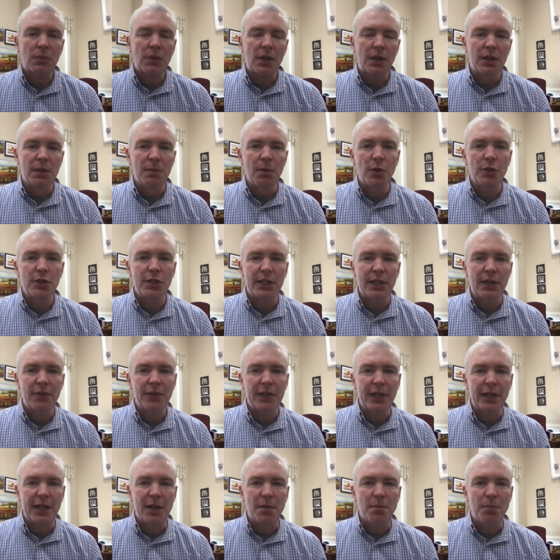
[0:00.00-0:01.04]
The most
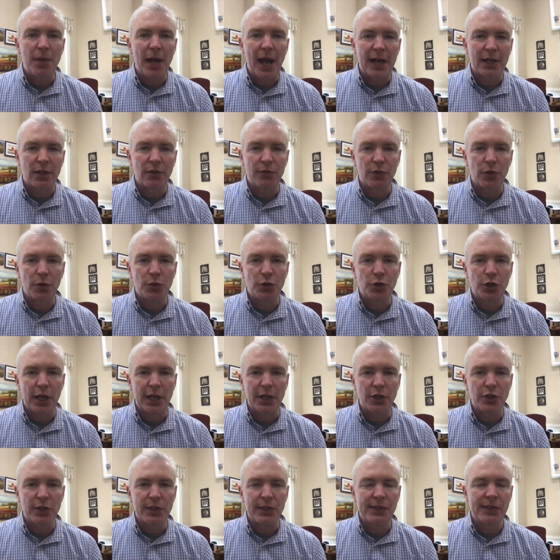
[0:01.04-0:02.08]
significant impact of those
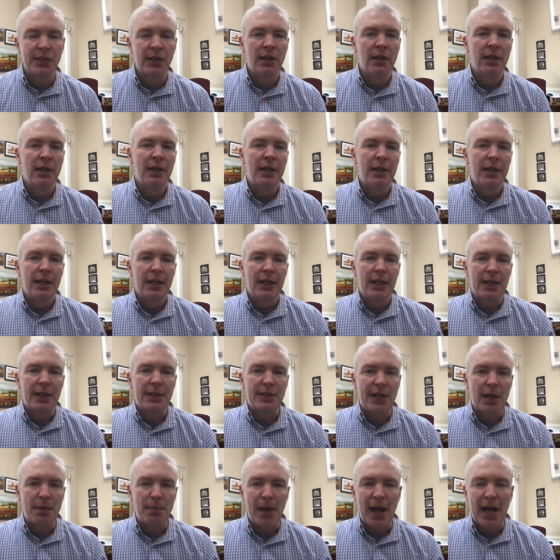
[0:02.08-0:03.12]
changes is
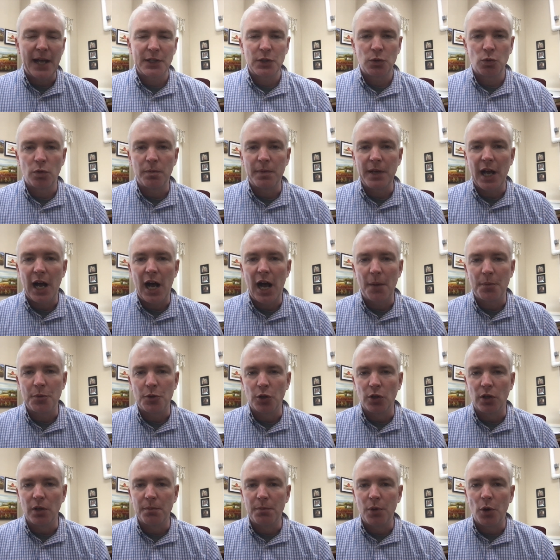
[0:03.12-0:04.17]
that masks will be
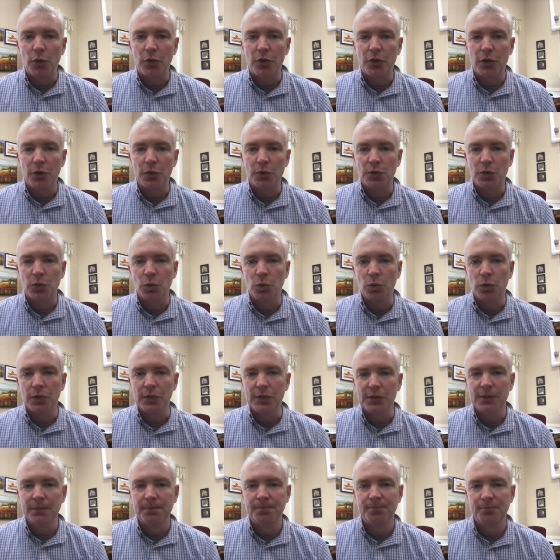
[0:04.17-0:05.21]
optional at both of those
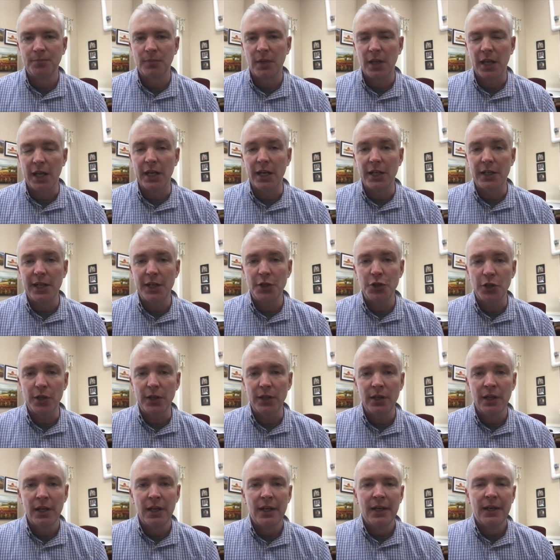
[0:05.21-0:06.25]
schools. In
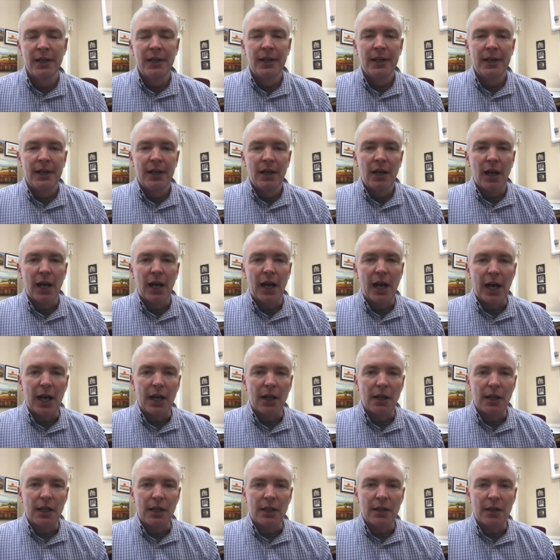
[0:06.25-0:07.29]
addition,
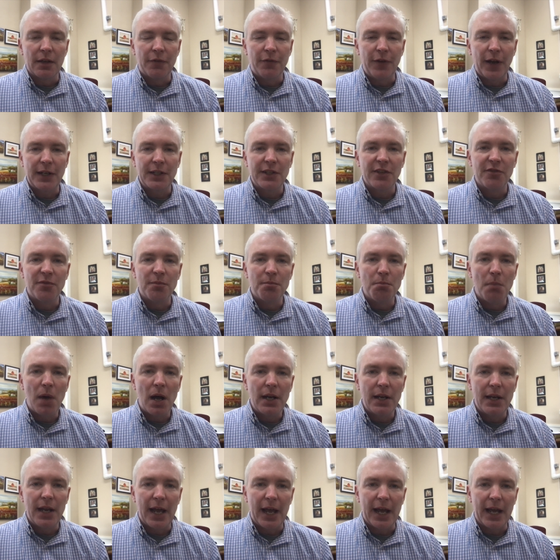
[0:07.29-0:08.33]
uh, effective
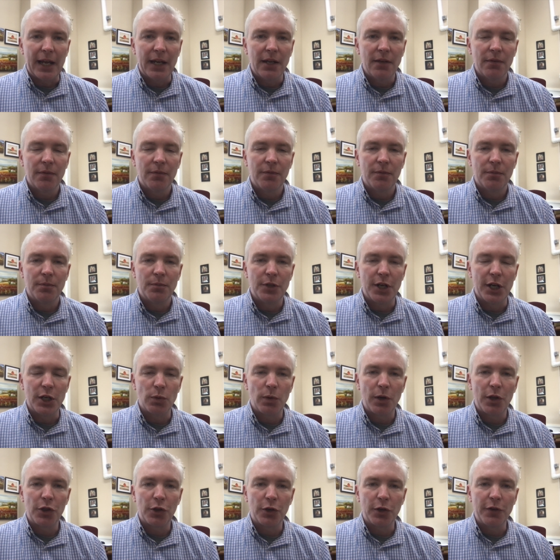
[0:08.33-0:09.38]
Monday, January
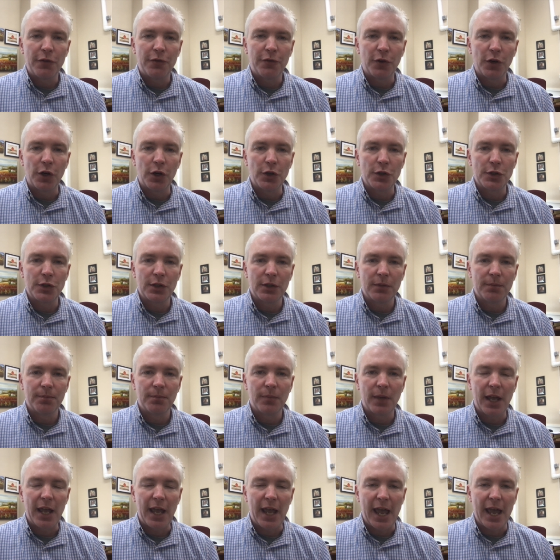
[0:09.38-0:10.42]
31st,
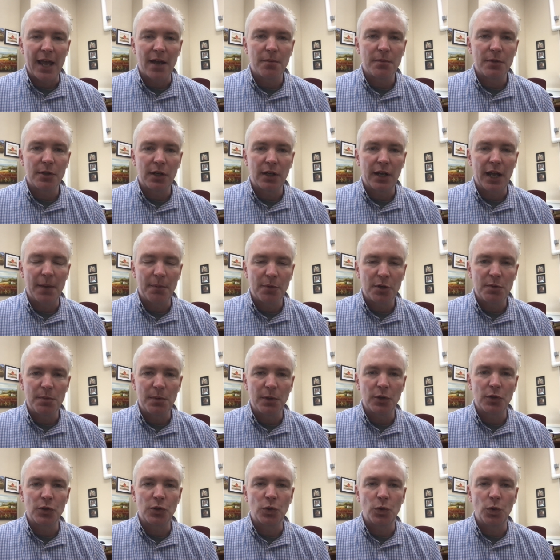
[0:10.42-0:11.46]
Amer- Amherst
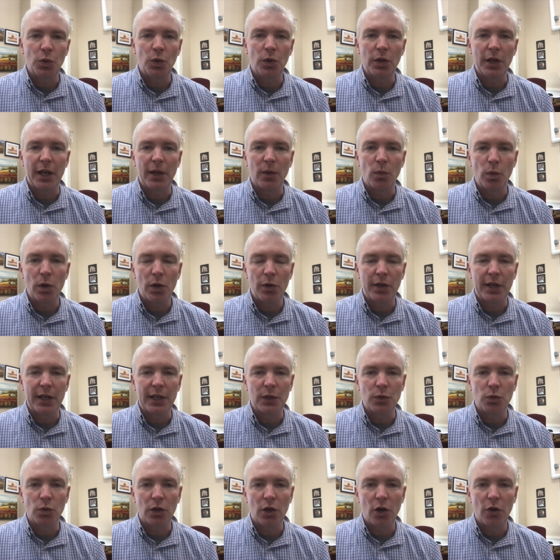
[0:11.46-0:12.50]
Middle School and
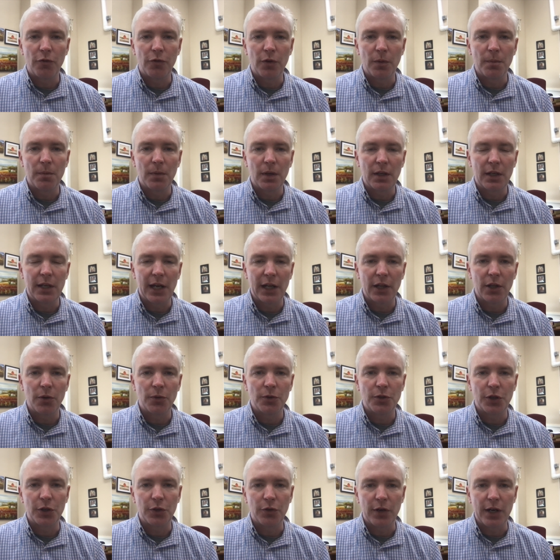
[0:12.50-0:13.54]
Wilkins will go from yellow
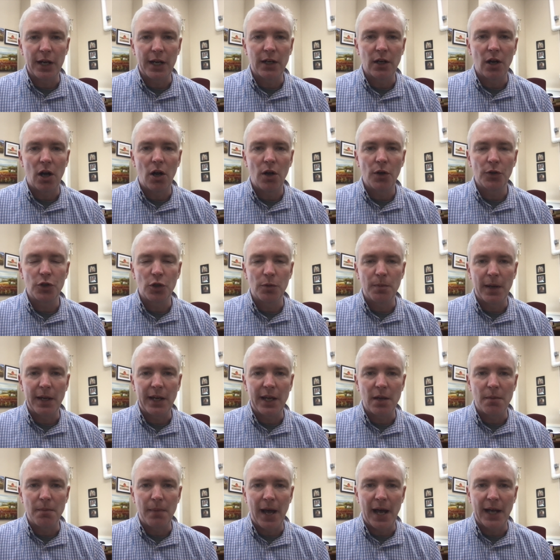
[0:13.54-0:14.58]
to green, also
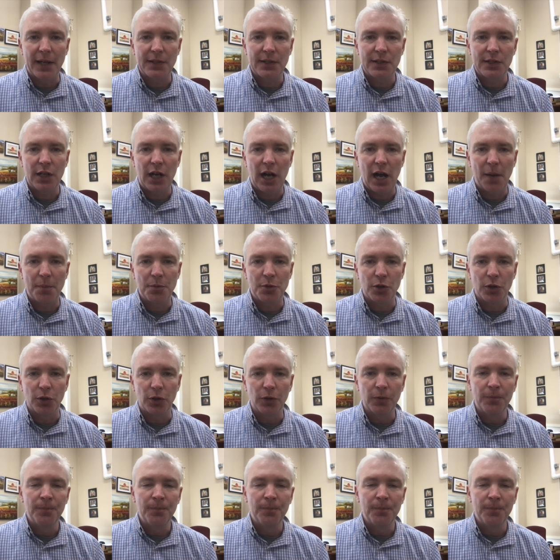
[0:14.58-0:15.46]
making masks optional.